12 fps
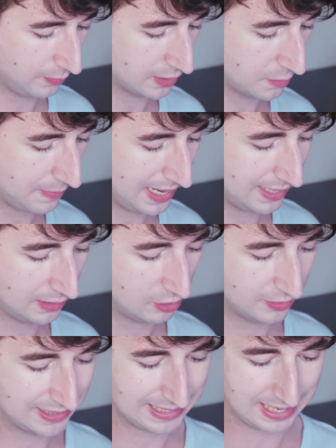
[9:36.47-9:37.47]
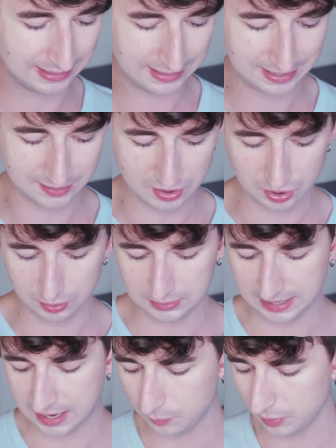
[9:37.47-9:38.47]
which may include staying late at school
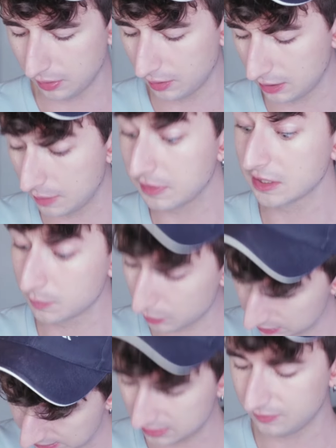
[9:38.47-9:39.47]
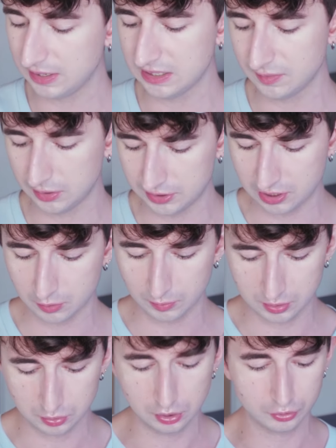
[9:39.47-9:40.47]
to help with club and sports activities, volunteering
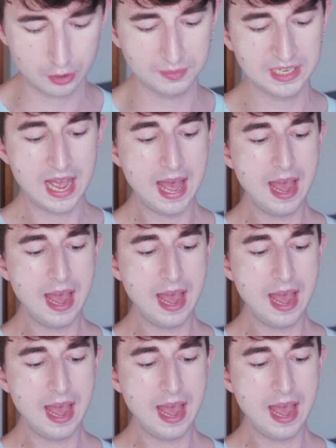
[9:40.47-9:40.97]
with local groups,